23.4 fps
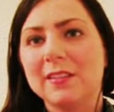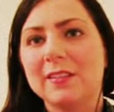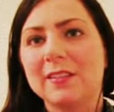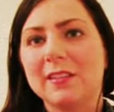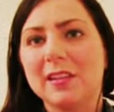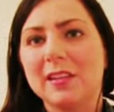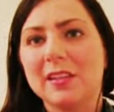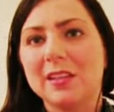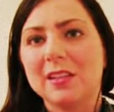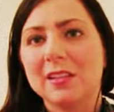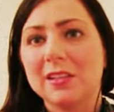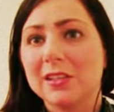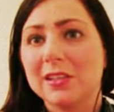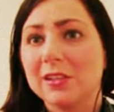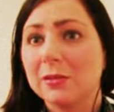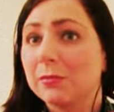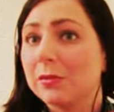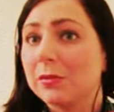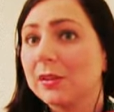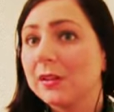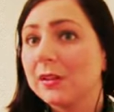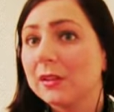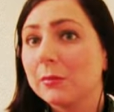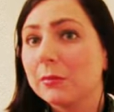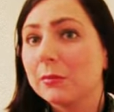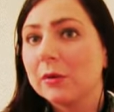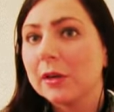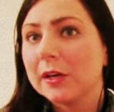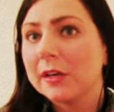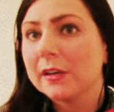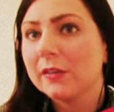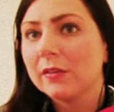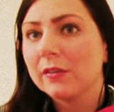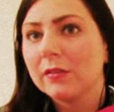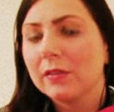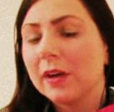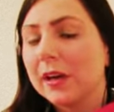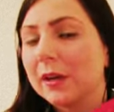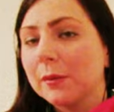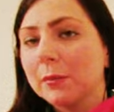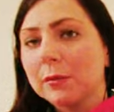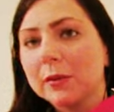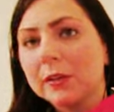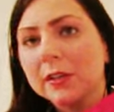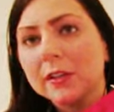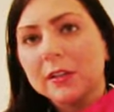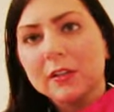It's not like completely bright,
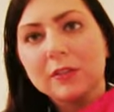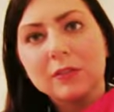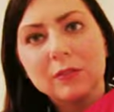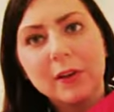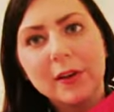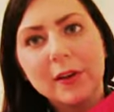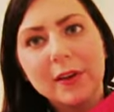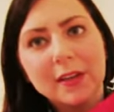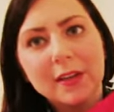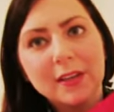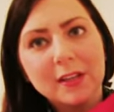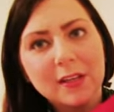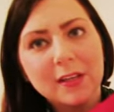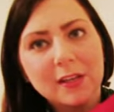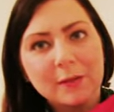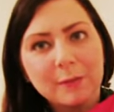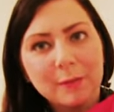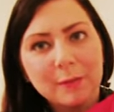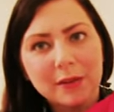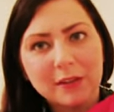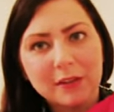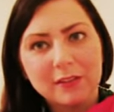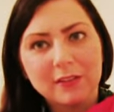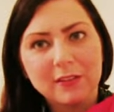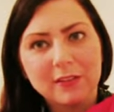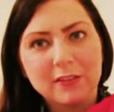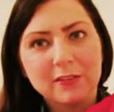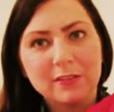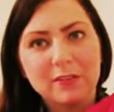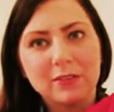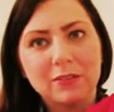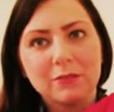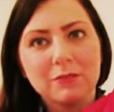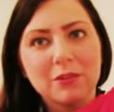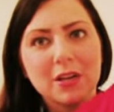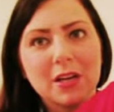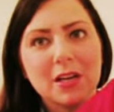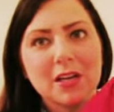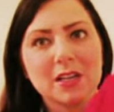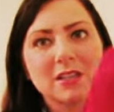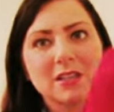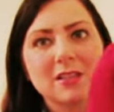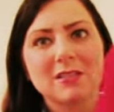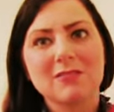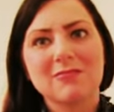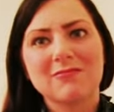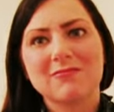vibrant red, but it's also
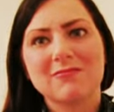not,